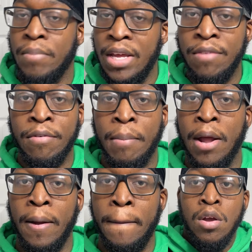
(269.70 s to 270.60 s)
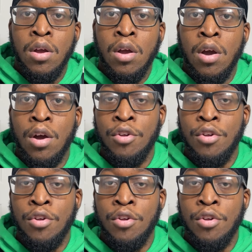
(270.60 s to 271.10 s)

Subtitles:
even better. A